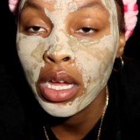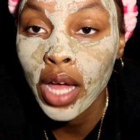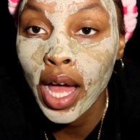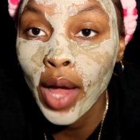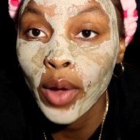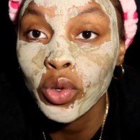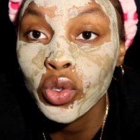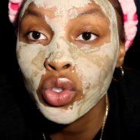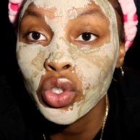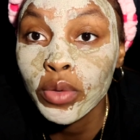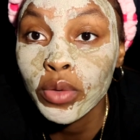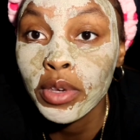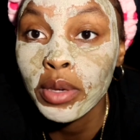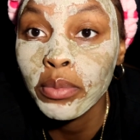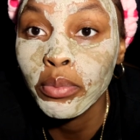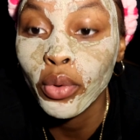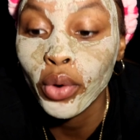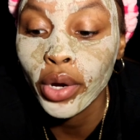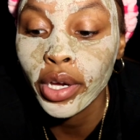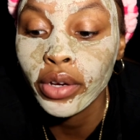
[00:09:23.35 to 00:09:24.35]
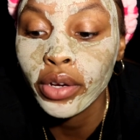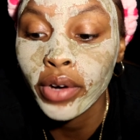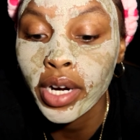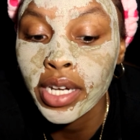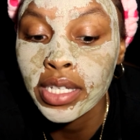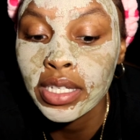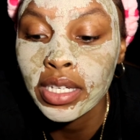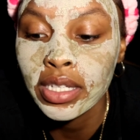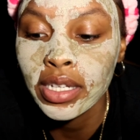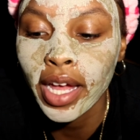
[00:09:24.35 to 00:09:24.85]
I used to be boy
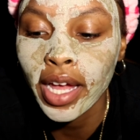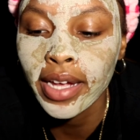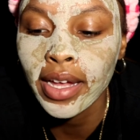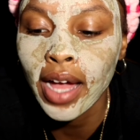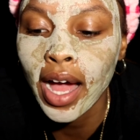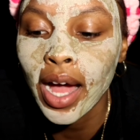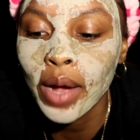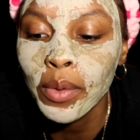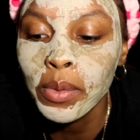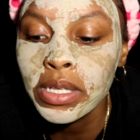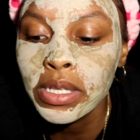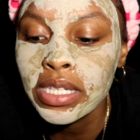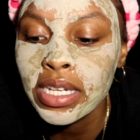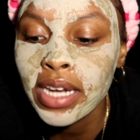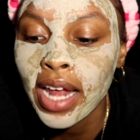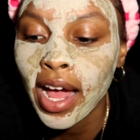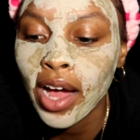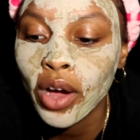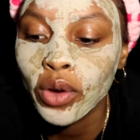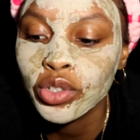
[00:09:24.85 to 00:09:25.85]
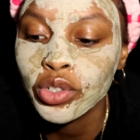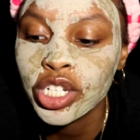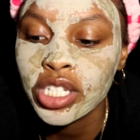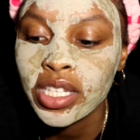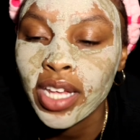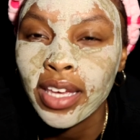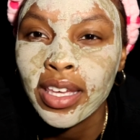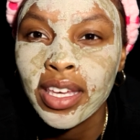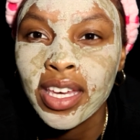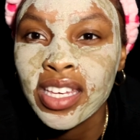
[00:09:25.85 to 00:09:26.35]
crazy. Like, I wasn't out just
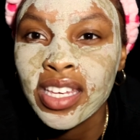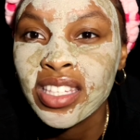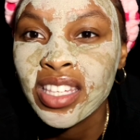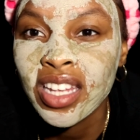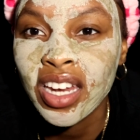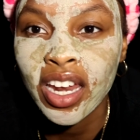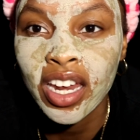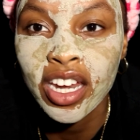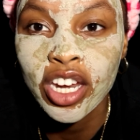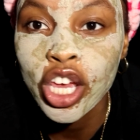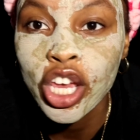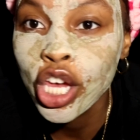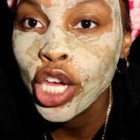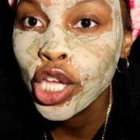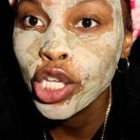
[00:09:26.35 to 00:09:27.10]
like kissing and